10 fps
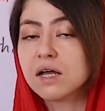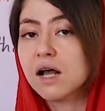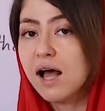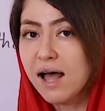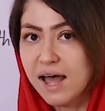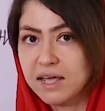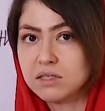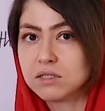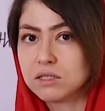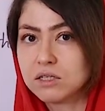
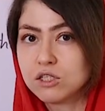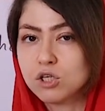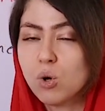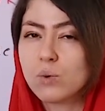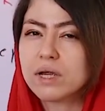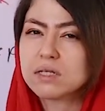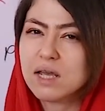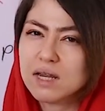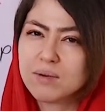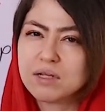kind. So we are
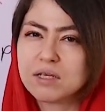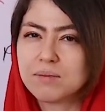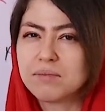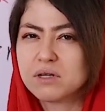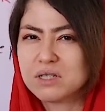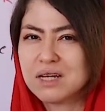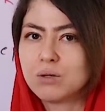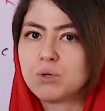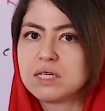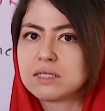talking about a
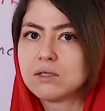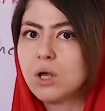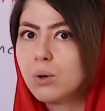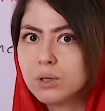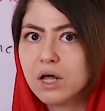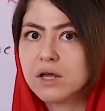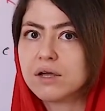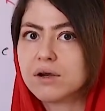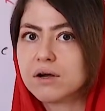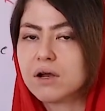person who is no
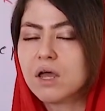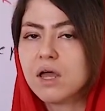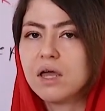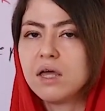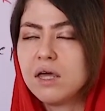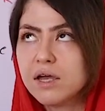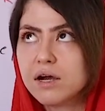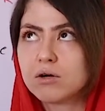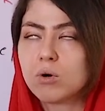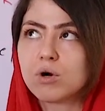longer
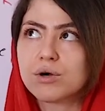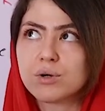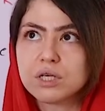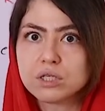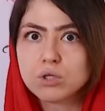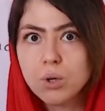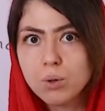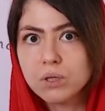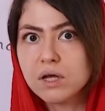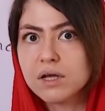here or who is
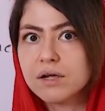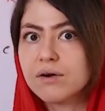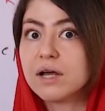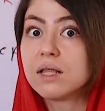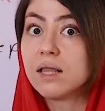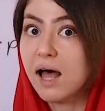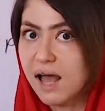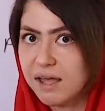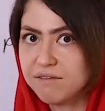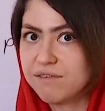no longer
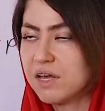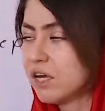alive.